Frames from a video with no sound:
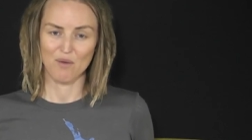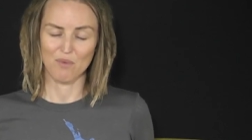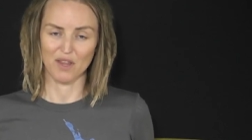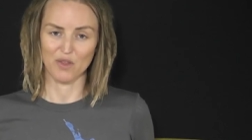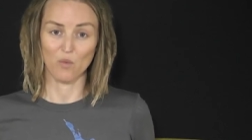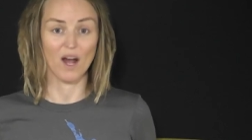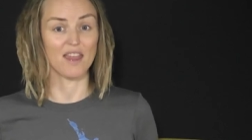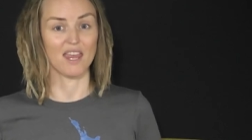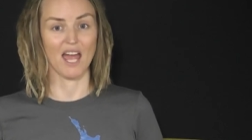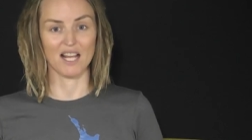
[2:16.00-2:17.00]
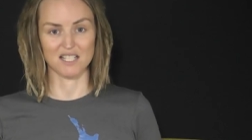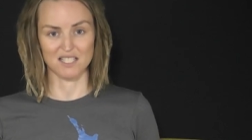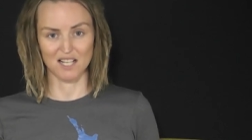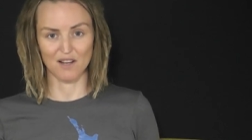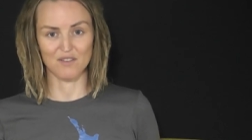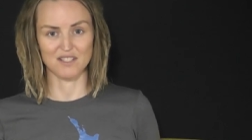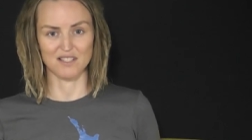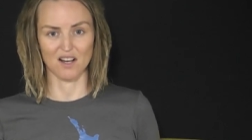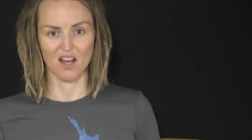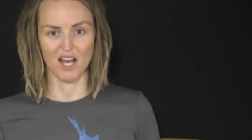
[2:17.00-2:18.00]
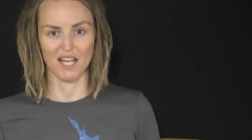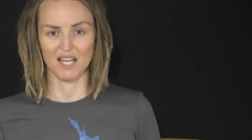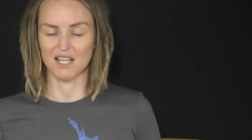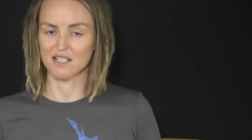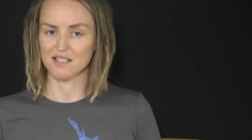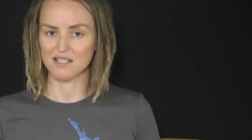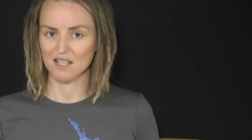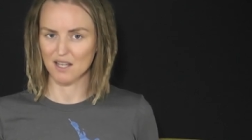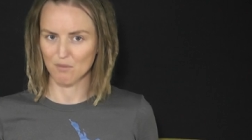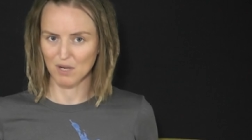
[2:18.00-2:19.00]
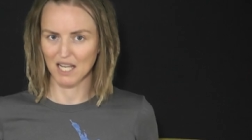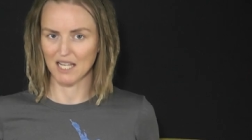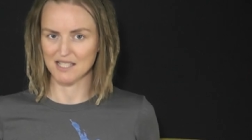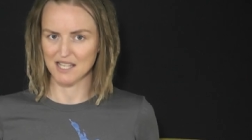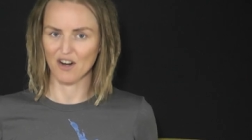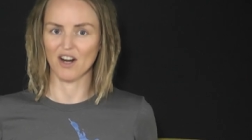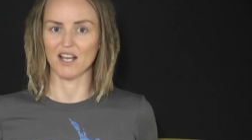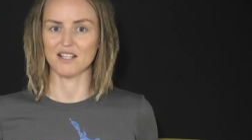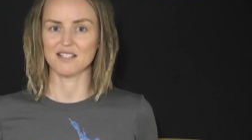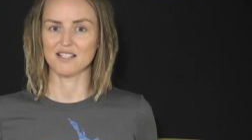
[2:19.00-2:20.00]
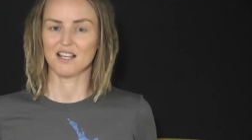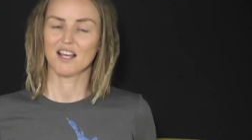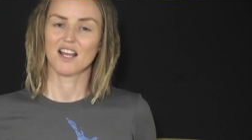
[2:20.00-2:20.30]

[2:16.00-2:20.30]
But the way the actor delivers the line is completely serious.